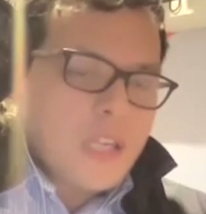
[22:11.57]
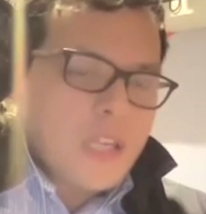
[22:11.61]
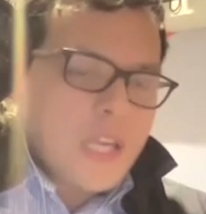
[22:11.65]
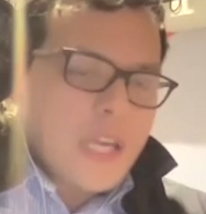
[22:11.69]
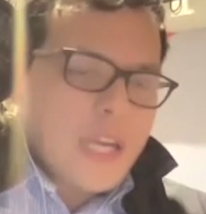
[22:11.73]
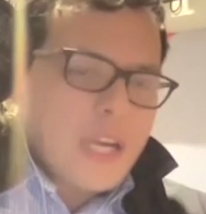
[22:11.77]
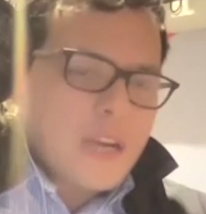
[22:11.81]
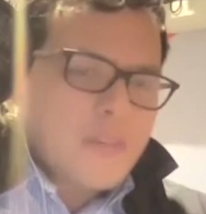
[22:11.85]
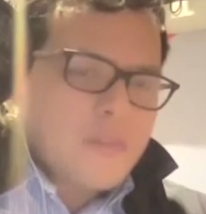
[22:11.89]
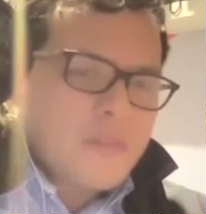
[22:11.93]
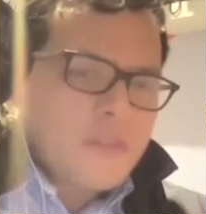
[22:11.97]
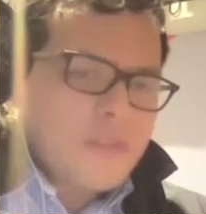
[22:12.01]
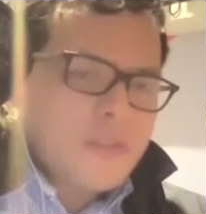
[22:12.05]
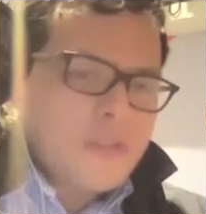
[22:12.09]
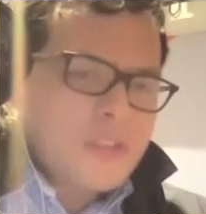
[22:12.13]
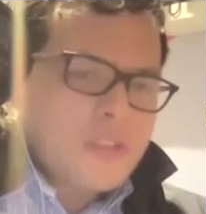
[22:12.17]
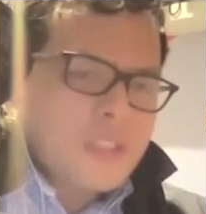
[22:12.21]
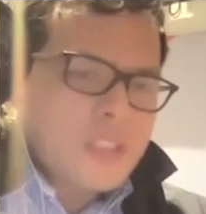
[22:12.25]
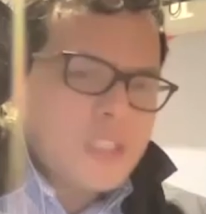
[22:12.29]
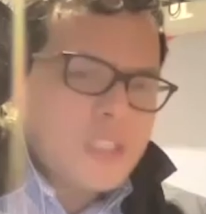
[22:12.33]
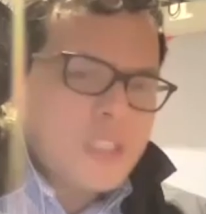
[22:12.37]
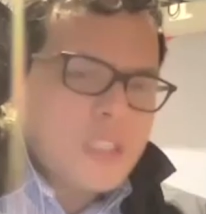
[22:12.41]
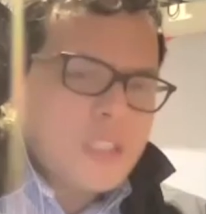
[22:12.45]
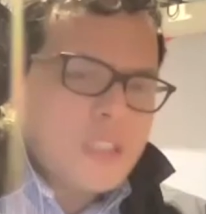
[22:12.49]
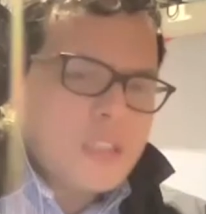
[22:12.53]
Have you
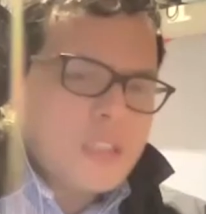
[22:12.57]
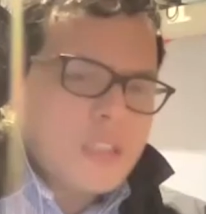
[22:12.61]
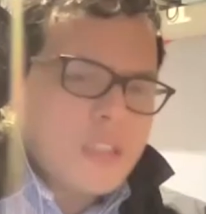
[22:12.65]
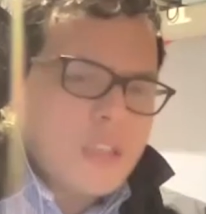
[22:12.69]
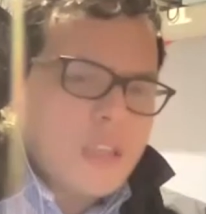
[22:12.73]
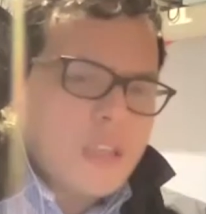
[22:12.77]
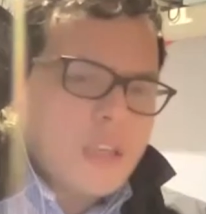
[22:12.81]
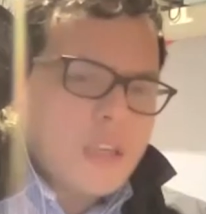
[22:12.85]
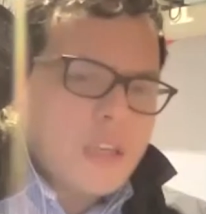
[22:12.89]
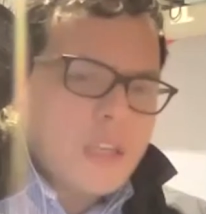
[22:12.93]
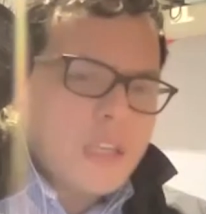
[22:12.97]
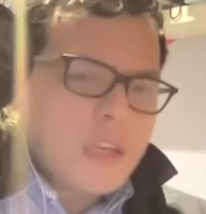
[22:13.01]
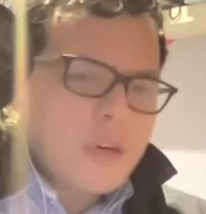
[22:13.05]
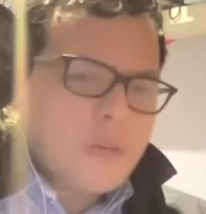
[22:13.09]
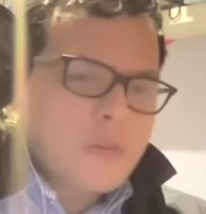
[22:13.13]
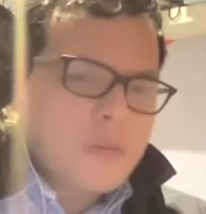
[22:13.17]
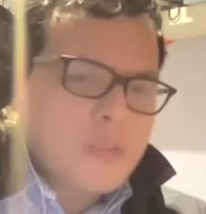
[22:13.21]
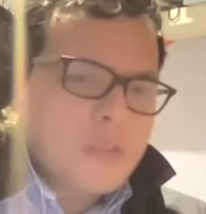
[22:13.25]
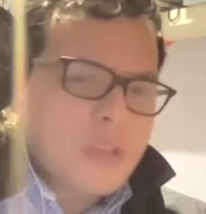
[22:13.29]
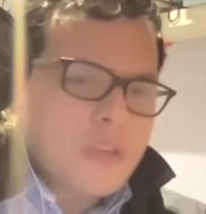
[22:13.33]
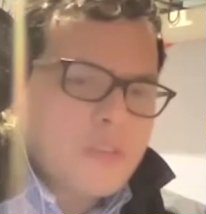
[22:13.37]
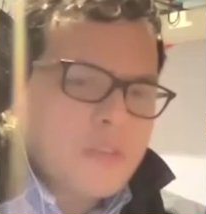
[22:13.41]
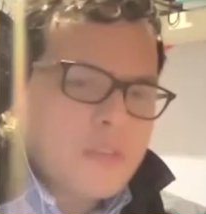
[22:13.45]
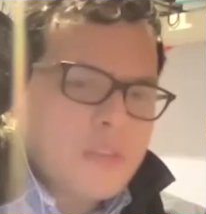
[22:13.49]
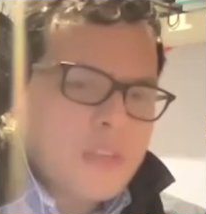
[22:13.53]
seen Kill
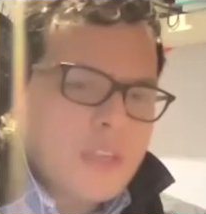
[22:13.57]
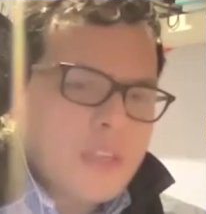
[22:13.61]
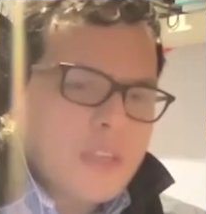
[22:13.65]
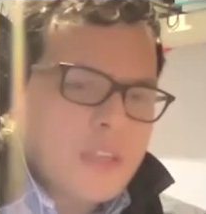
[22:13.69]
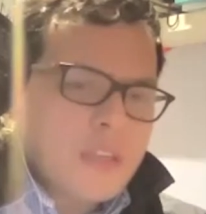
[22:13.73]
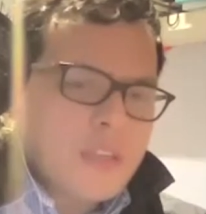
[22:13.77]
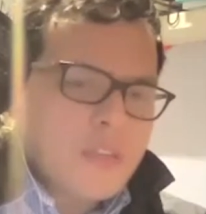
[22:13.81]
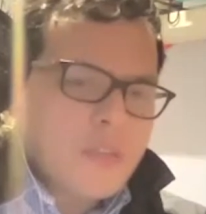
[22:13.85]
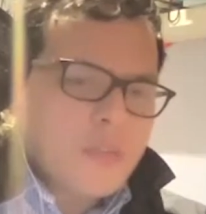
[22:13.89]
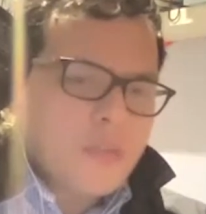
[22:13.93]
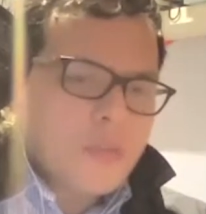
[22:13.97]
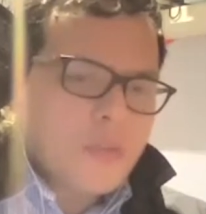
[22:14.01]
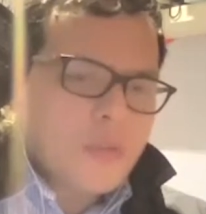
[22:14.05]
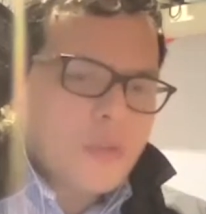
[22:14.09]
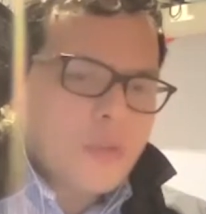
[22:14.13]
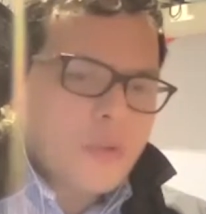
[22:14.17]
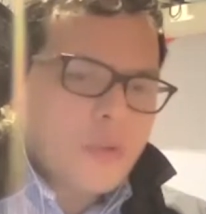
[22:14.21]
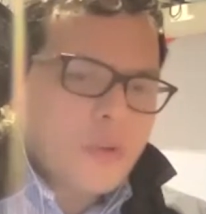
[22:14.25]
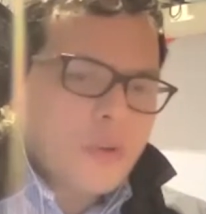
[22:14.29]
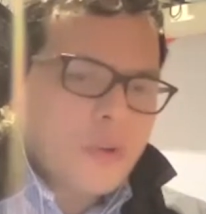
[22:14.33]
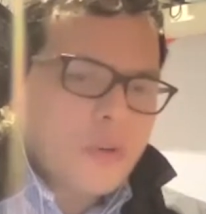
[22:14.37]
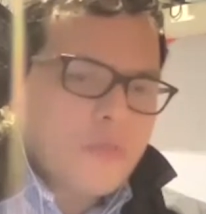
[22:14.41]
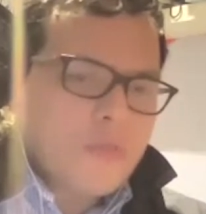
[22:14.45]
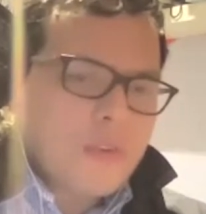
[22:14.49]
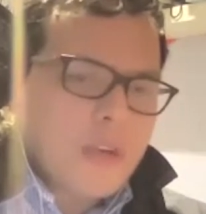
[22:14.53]
Tony
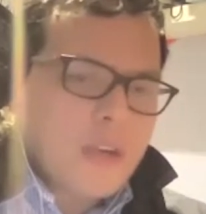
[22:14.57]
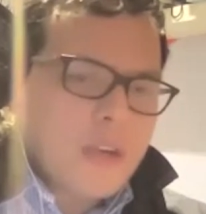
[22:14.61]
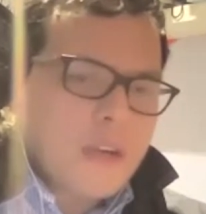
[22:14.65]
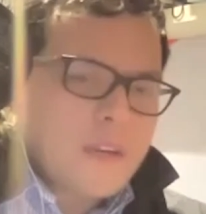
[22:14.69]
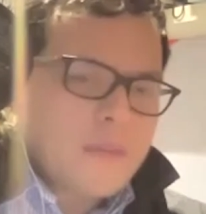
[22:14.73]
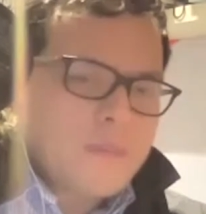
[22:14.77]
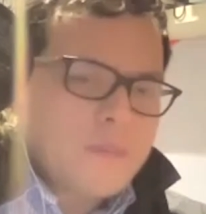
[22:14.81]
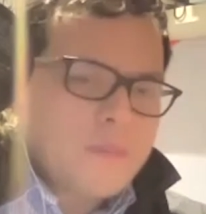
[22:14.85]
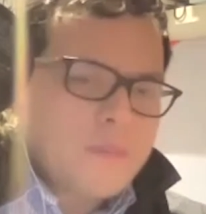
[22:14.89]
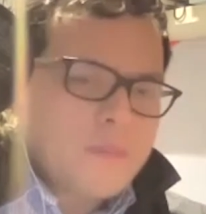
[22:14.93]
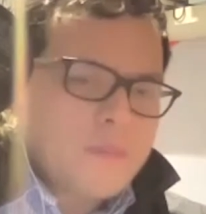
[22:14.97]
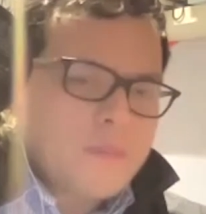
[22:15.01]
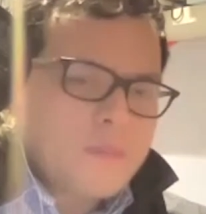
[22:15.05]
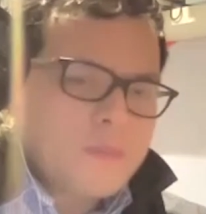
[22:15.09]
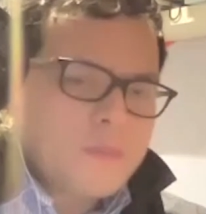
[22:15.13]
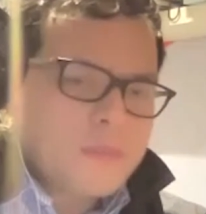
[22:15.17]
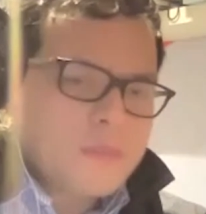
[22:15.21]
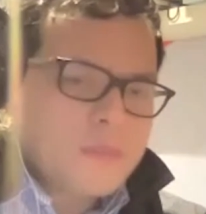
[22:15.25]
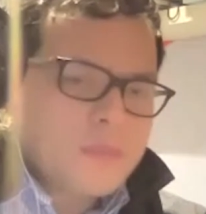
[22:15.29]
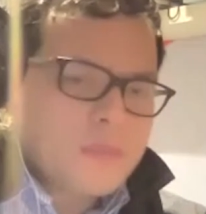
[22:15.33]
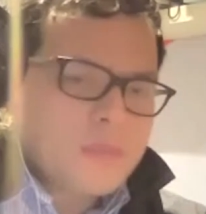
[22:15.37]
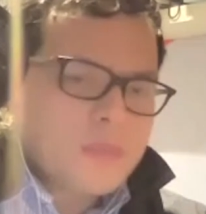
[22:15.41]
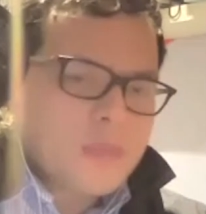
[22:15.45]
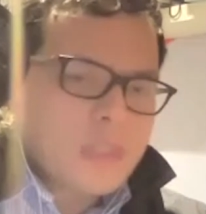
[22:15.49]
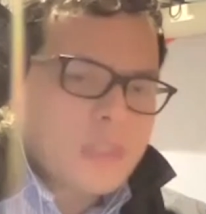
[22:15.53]
or
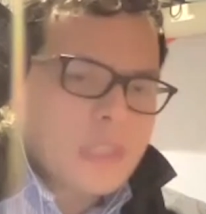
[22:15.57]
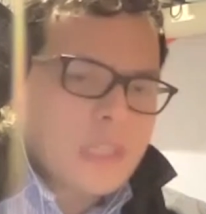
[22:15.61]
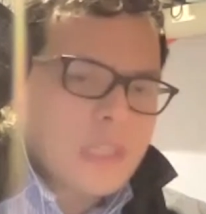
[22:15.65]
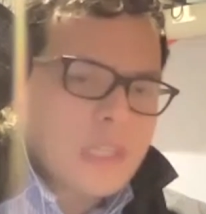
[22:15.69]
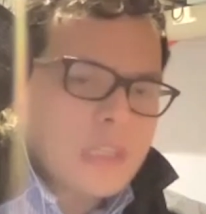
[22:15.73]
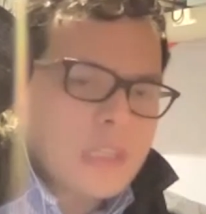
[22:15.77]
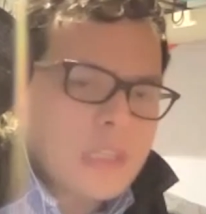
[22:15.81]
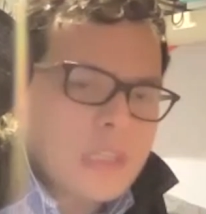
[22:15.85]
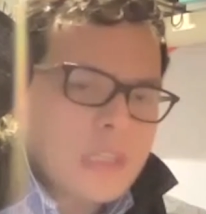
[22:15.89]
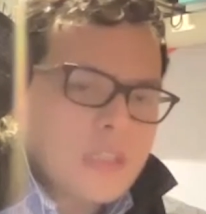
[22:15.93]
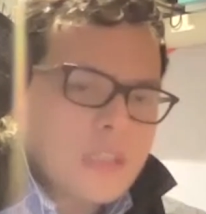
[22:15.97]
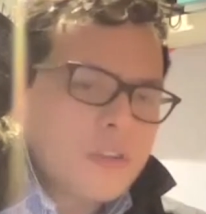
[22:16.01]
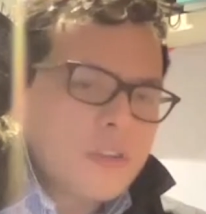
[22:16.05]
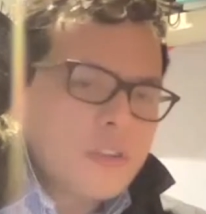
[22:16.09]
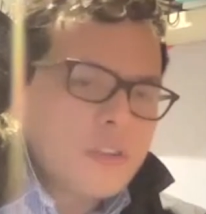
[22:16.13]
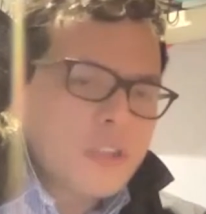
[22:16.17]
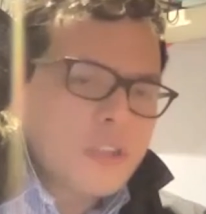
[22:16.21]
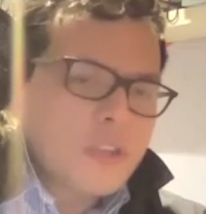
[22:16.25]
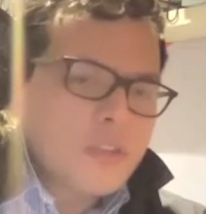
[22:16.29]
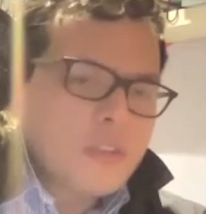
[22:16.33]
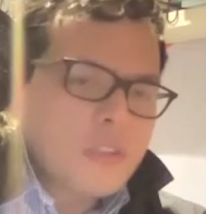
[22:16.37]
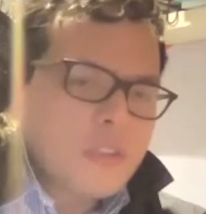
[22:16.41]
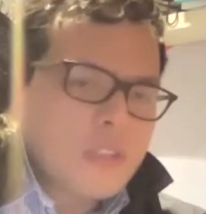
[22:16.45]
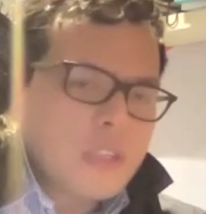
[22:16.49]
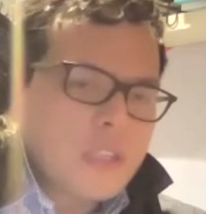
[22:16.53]
the King Kong
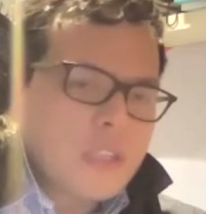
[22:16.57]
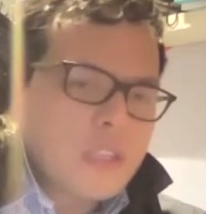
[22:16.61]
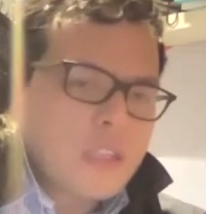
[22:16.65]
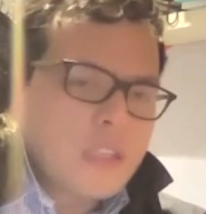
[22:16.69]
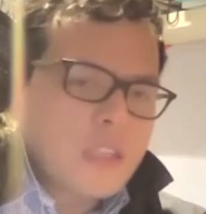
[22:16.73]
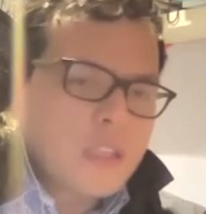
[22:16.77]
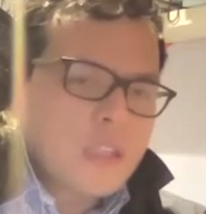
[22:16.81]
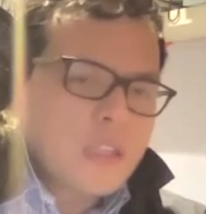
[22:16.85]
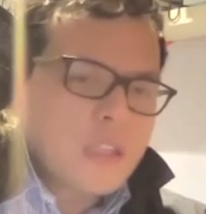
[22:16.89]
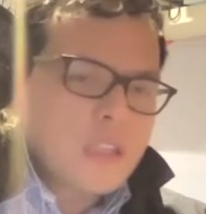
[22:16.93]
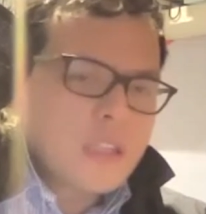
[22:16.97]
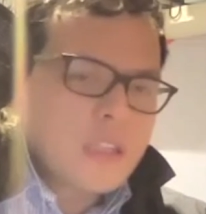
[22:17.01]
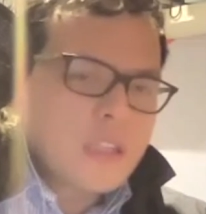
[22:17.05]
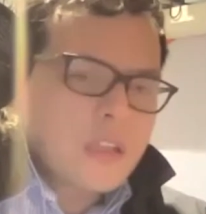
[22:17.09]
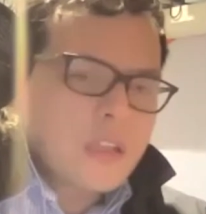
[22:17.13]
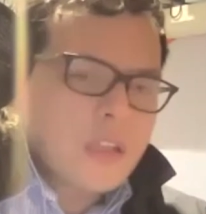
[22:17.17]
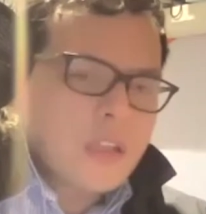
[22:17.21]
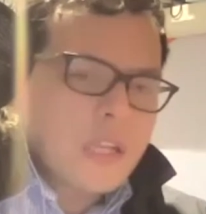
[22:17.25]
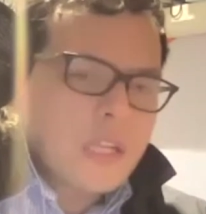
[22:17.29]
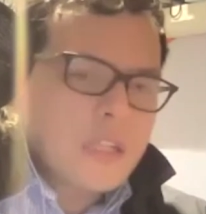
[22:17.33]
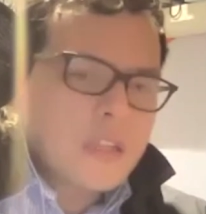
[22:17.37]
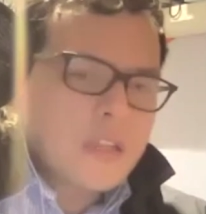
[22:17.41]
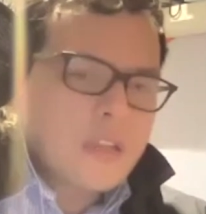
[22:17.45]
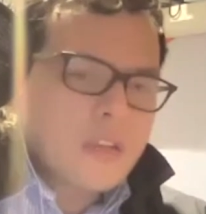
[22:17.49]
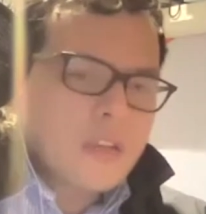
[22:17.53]
show
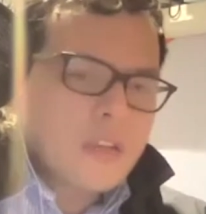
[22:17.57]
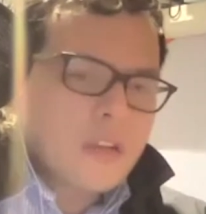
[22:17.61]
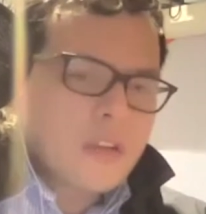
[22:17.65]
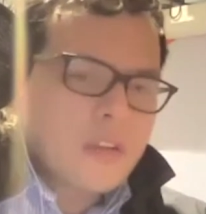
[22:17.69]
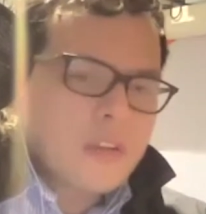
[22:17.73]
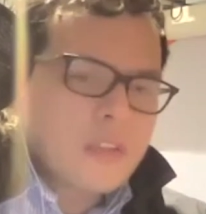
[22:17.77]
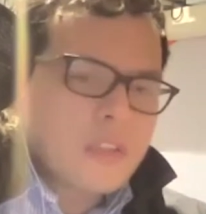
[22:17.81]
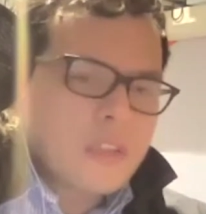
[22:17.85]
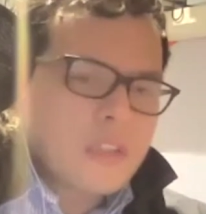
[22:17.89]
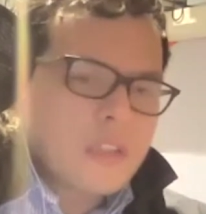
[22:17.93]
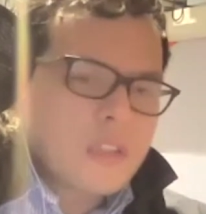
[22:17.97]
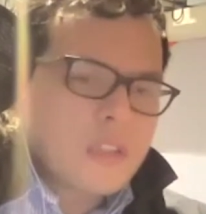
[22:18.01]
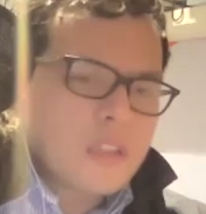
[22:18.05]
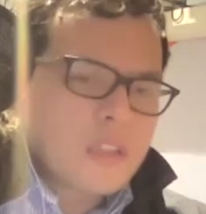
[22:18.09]
in London?